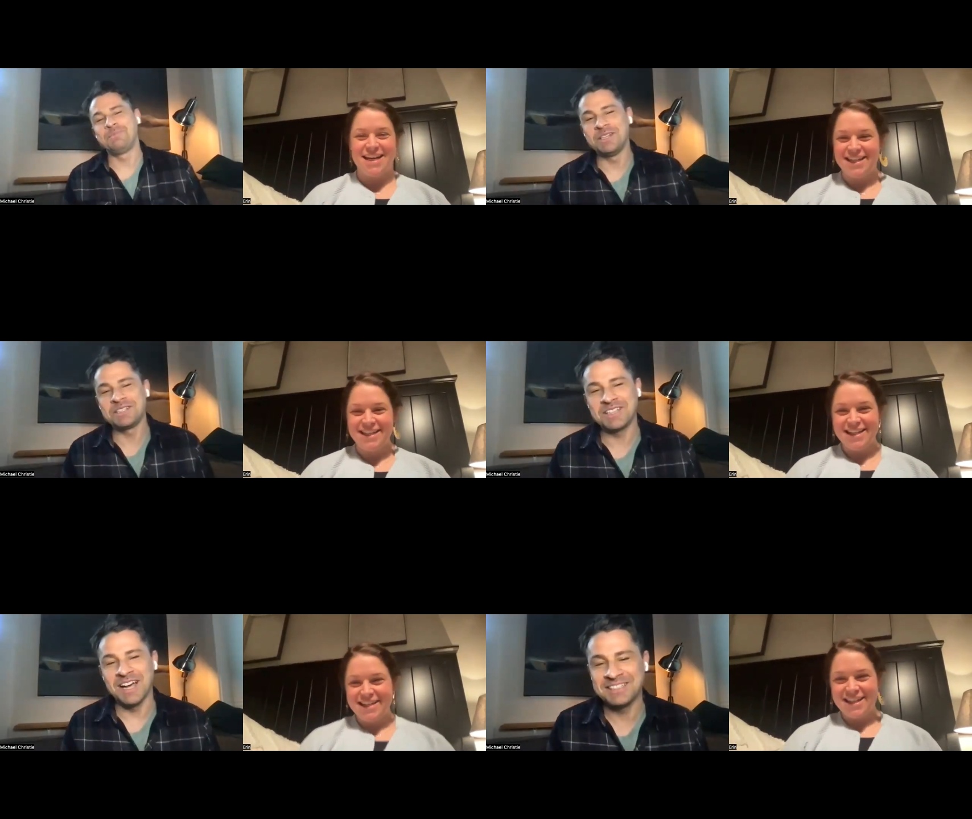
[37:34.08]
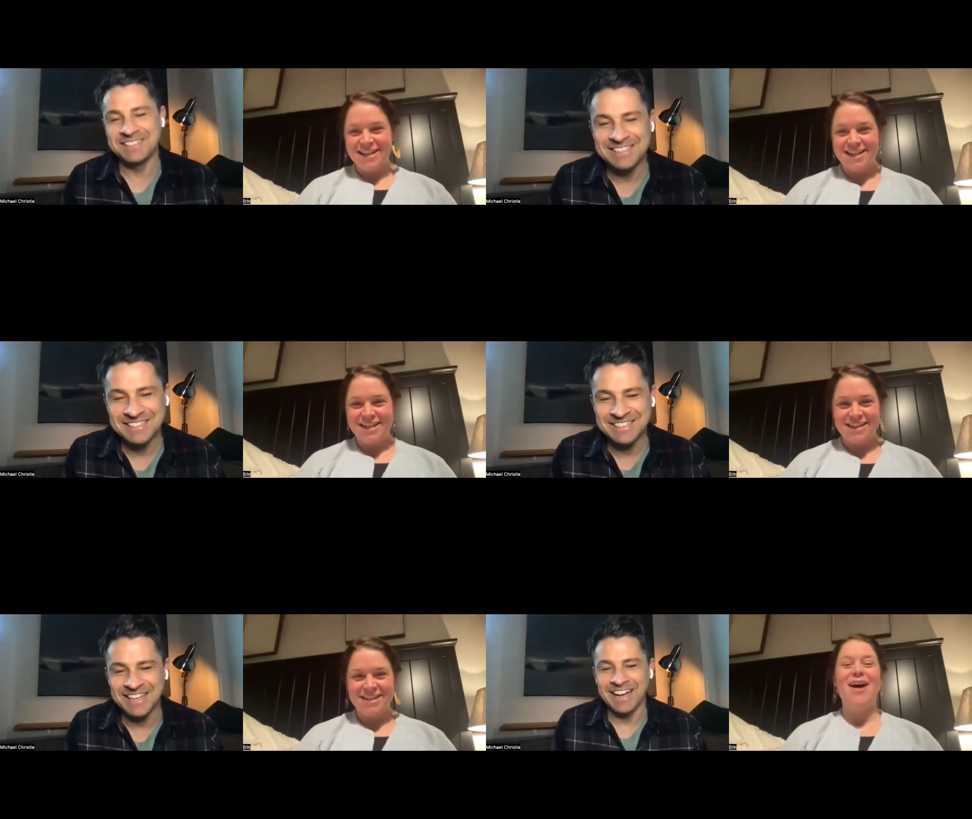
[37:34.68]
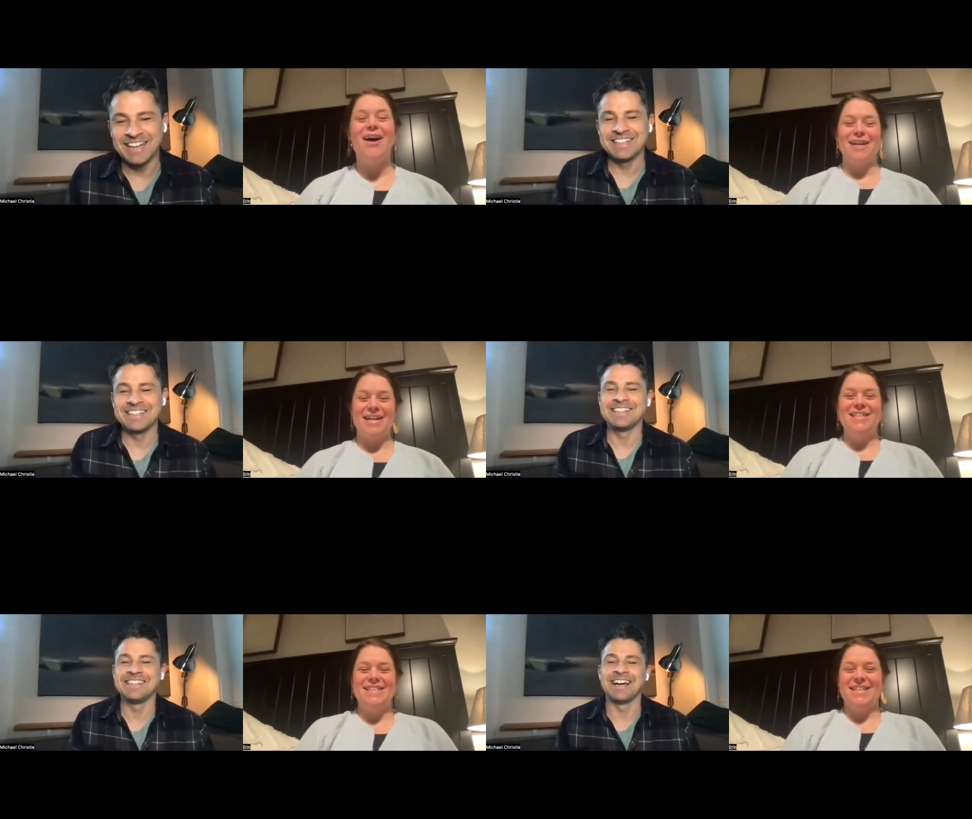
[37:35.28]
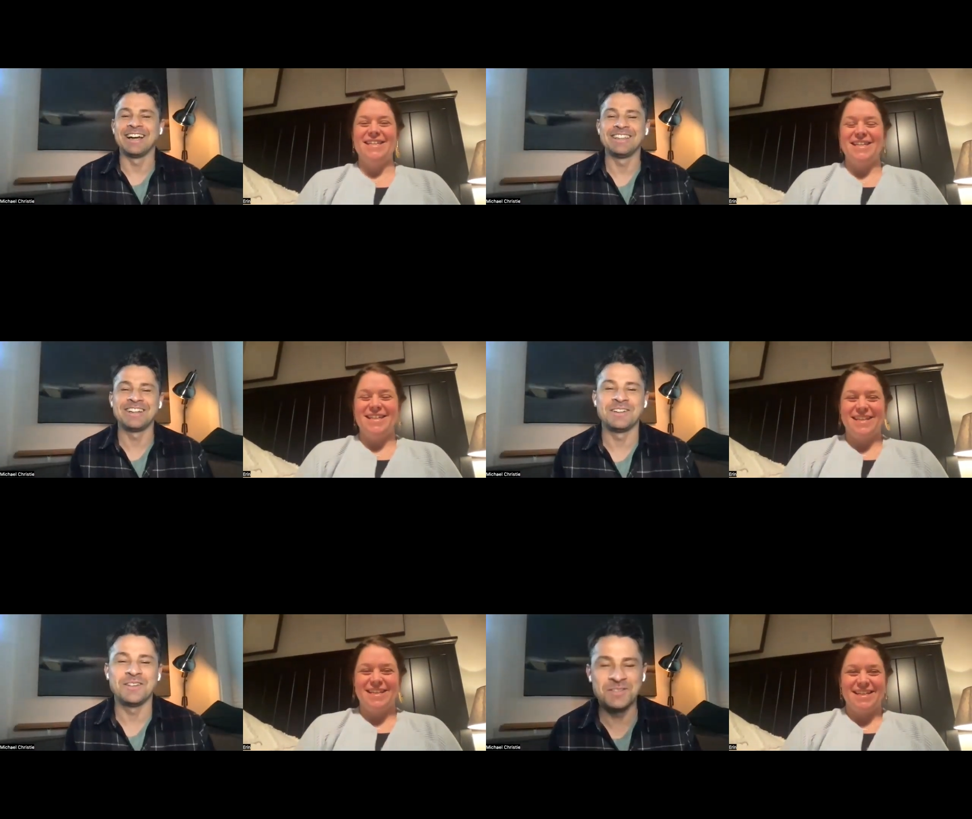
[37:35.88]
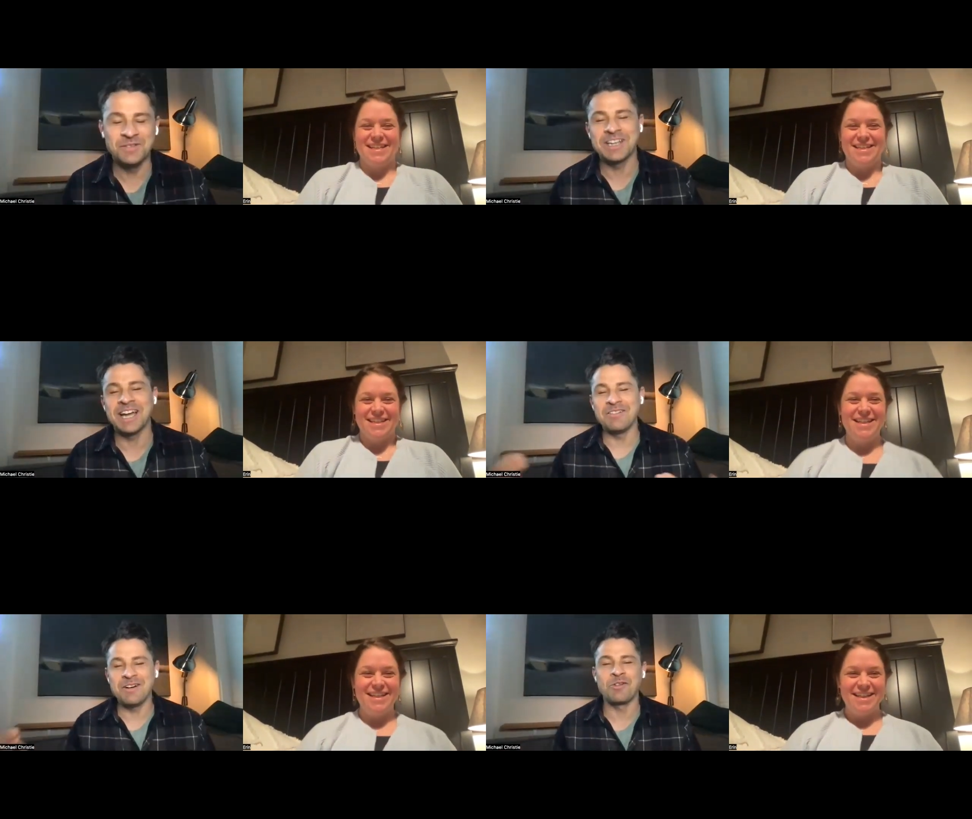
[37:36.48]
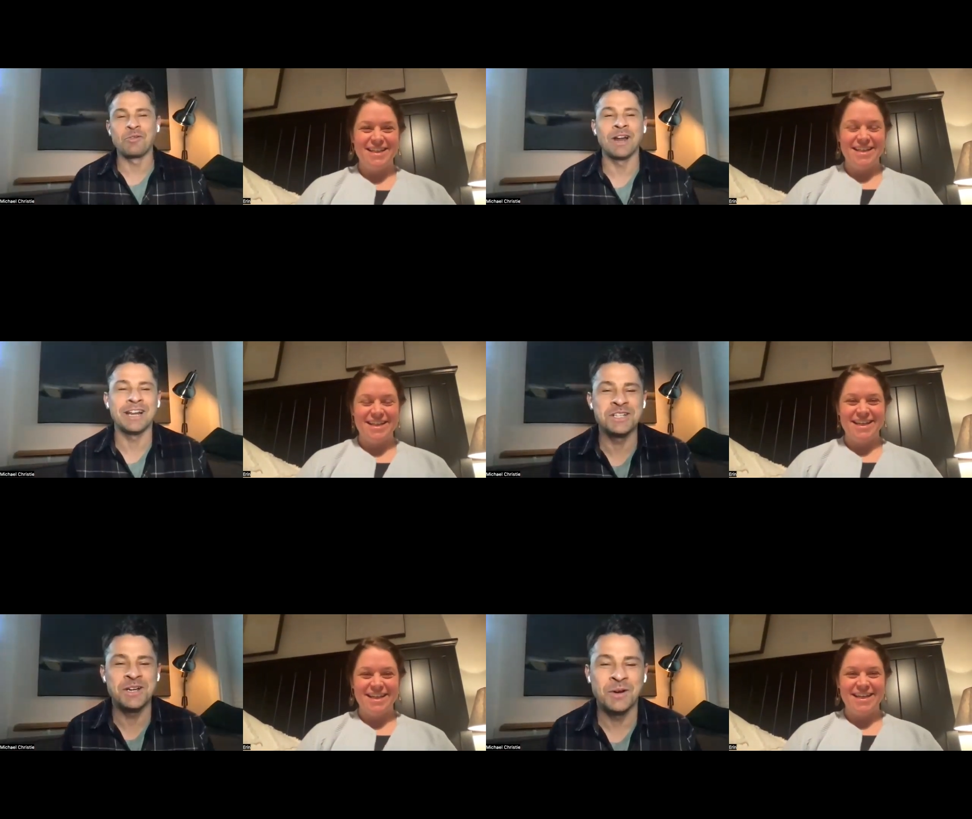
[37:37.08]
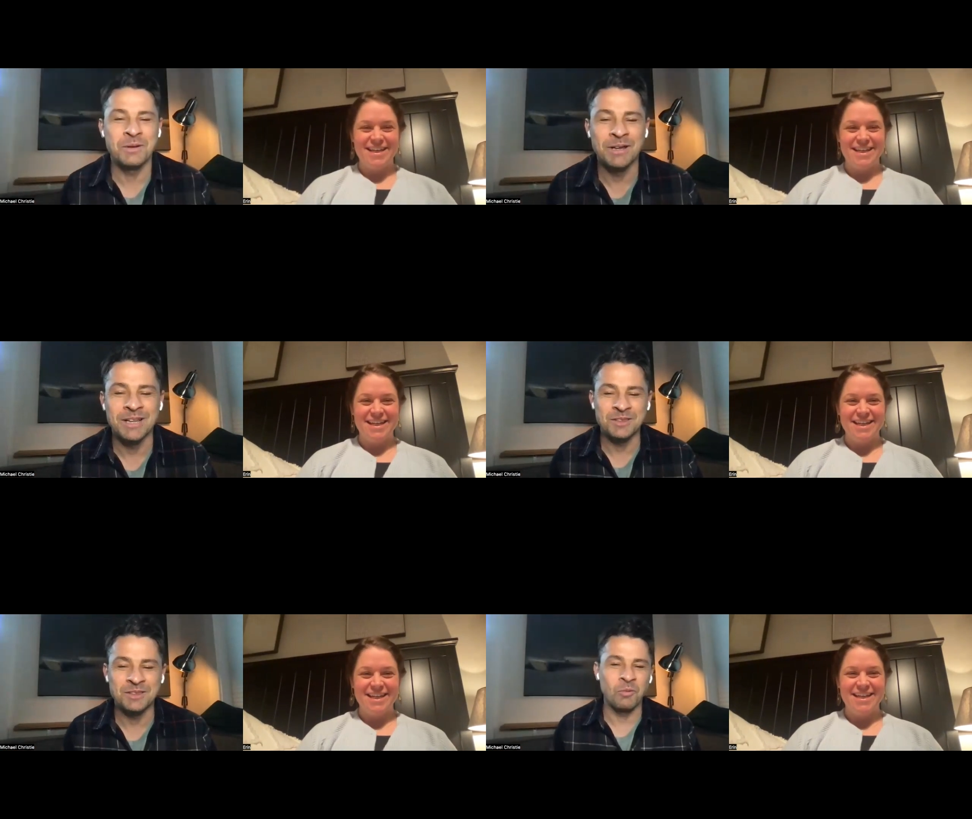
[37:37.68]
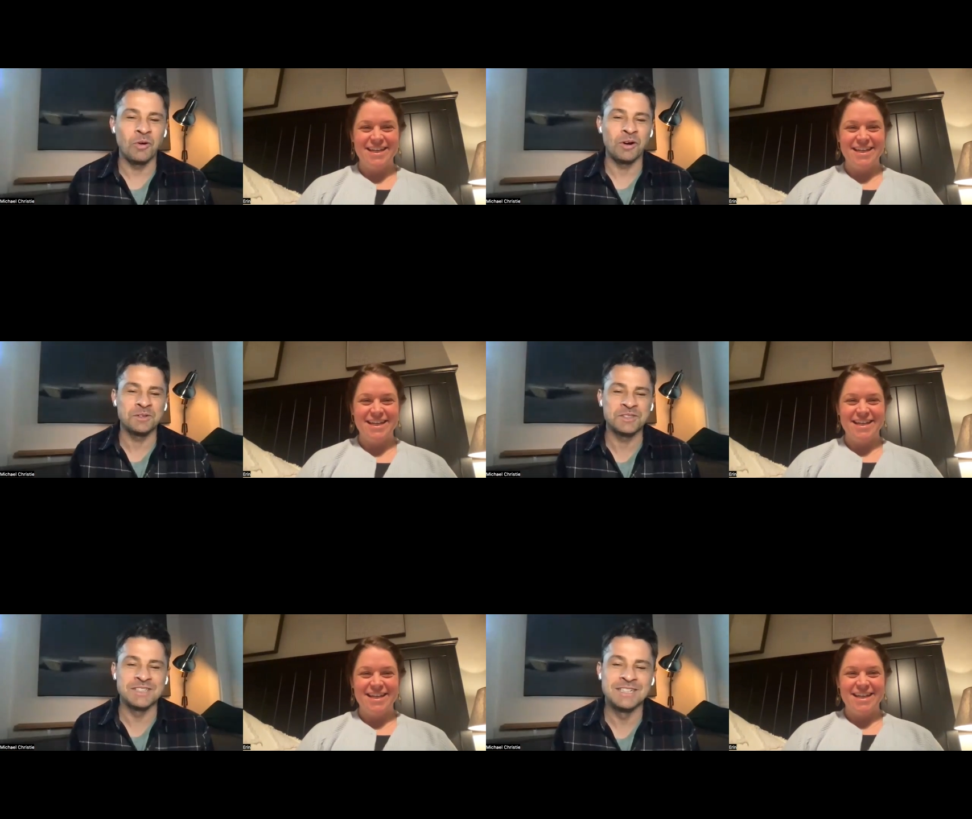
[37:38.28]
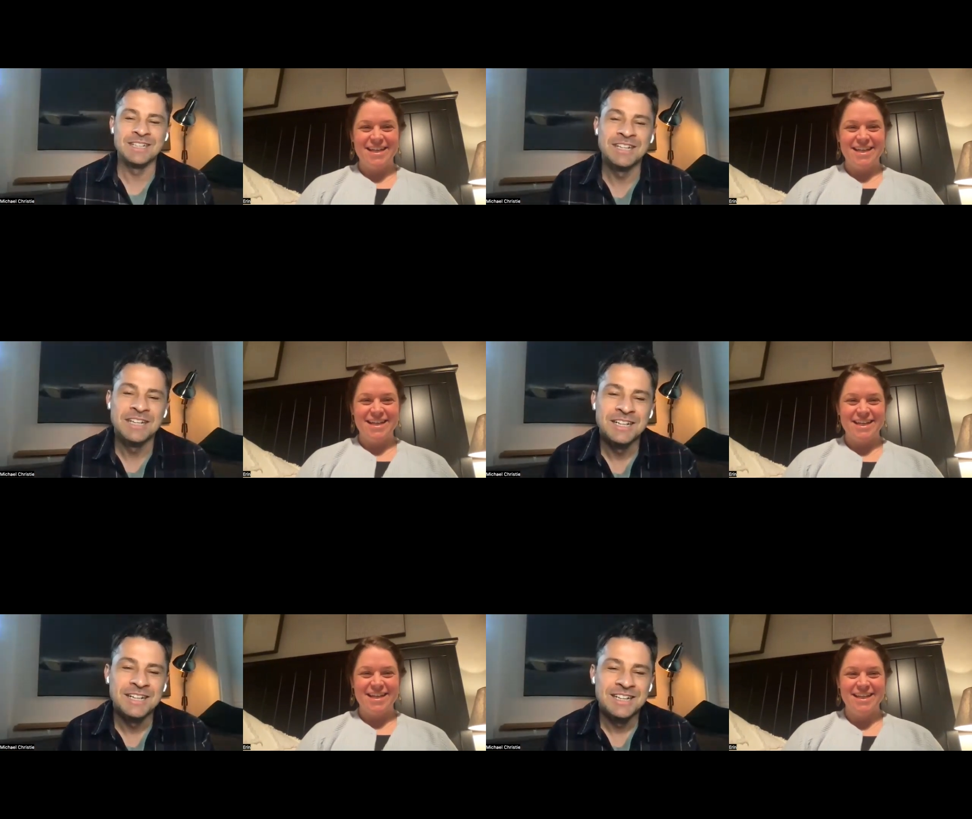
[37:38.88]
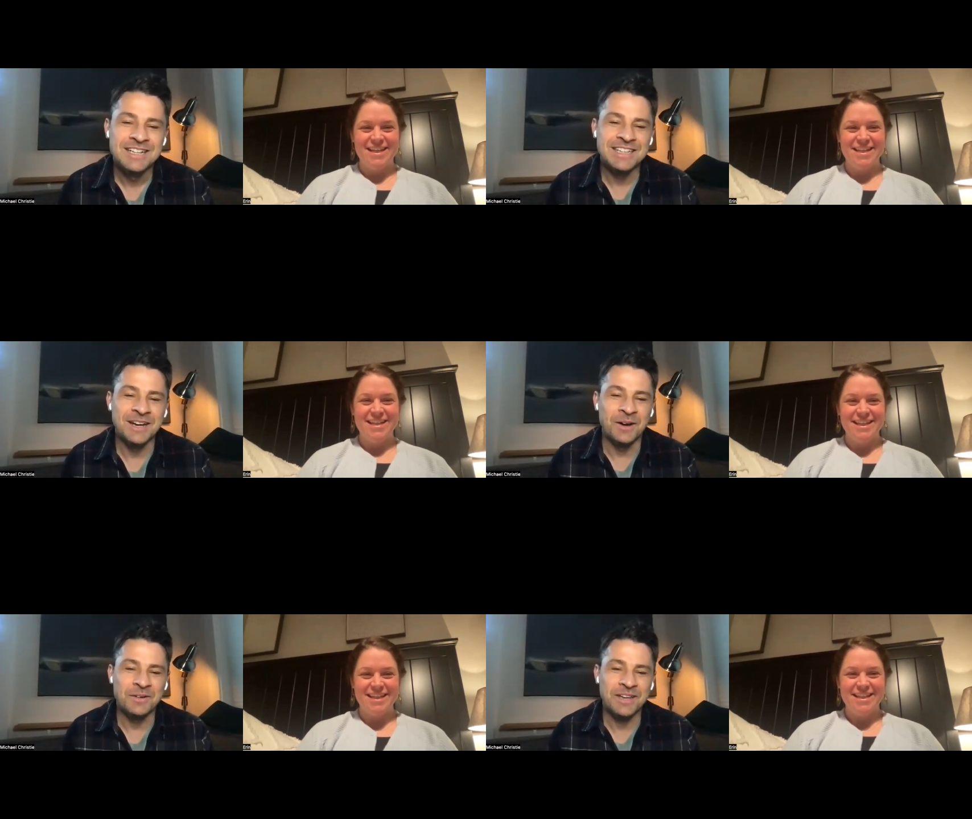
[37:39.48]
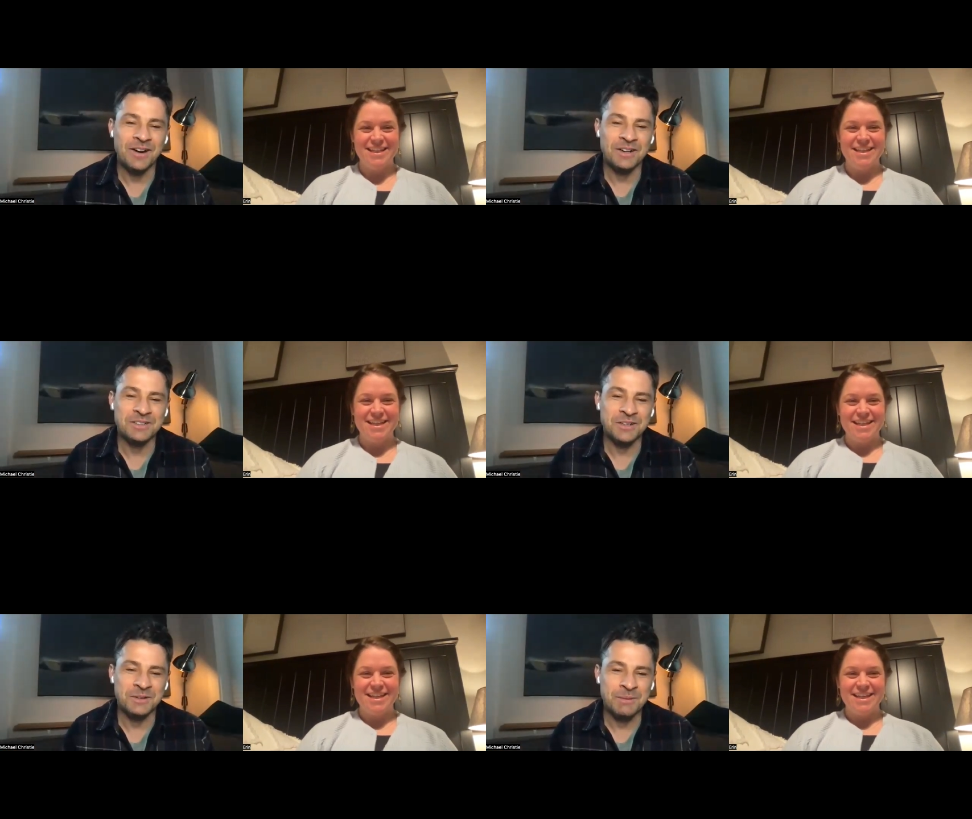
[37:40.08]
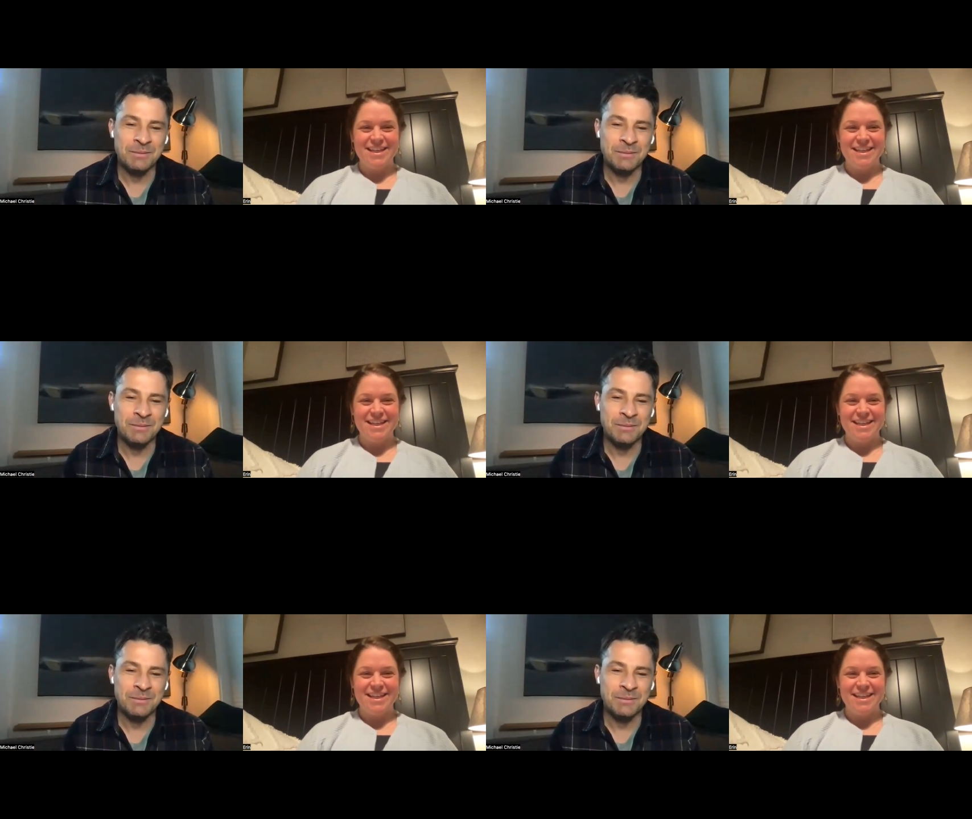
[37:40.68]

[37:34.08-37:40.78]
Speaker 1: that's been discussed. Yeah, right. yeah. we kind of have a running joke about like the worst, you know, character